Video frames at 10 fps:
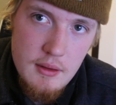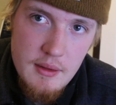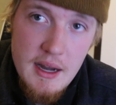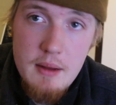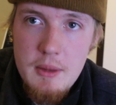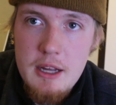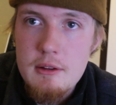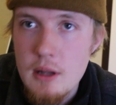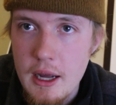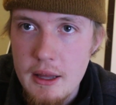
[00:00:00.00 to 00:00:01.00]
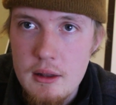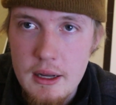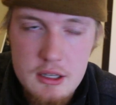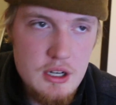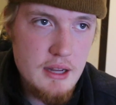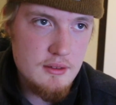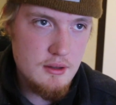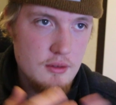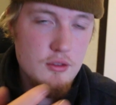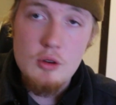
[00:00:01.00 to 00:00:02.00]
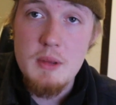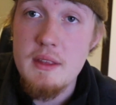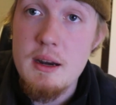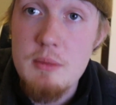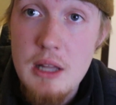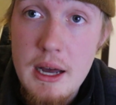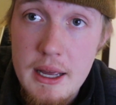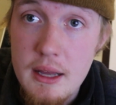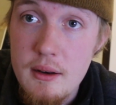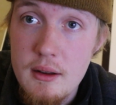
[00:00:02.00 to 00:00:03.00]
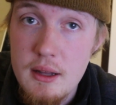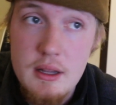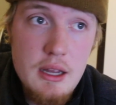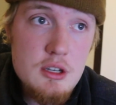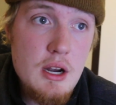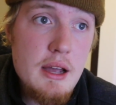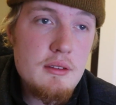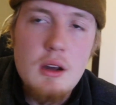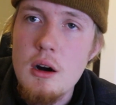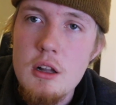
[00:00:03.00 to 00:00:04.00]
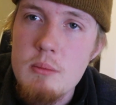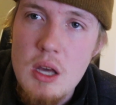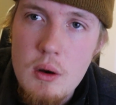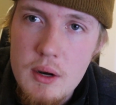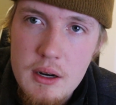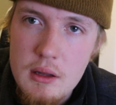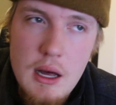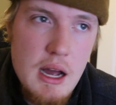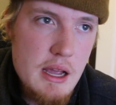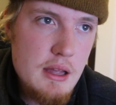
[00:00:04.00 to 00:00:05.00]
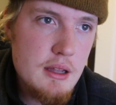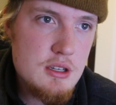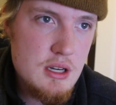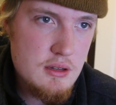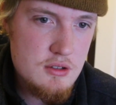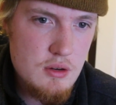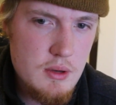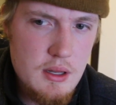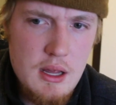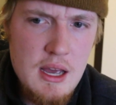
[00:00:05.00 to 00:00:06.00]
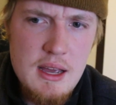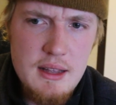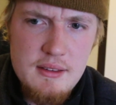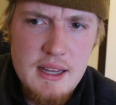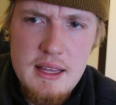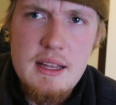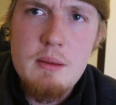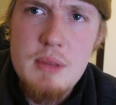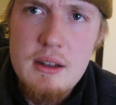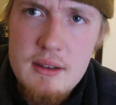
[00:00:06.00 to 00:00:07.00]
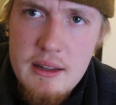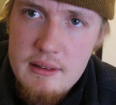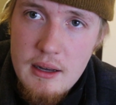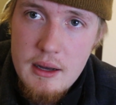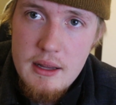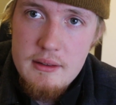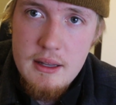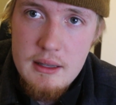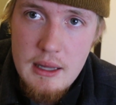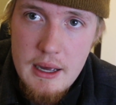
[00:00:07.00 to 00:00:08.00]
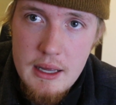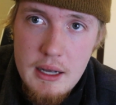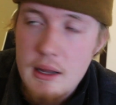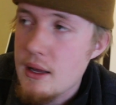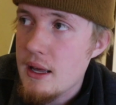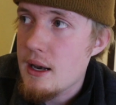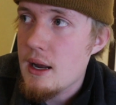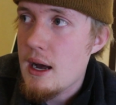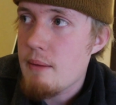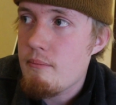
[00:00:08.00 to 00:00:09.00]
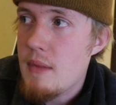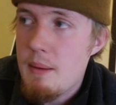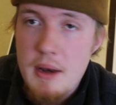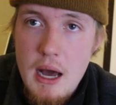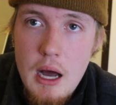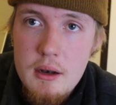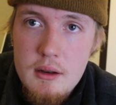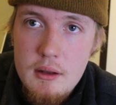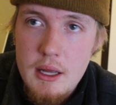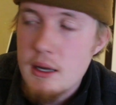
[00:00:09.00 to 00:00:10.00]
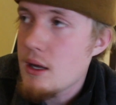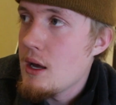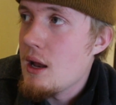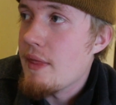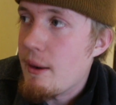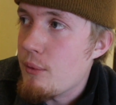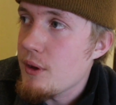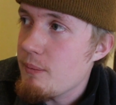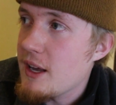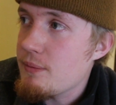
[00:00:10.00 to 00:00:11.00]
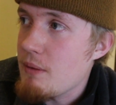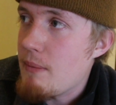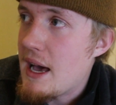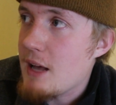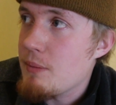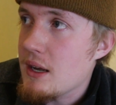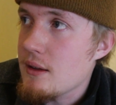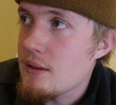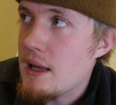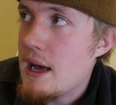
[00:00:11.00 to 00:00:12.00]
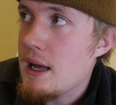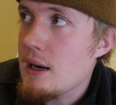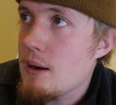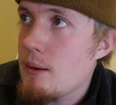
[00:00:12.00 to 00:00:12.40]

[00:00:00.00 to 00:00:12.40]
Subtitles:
I'm like lying, like tries assuming that I'm lying, and like tries calling me out in a lie, and tries showing and saying that I'm being dishonest and lying, and I'm not. Like, that really makes me mad, because that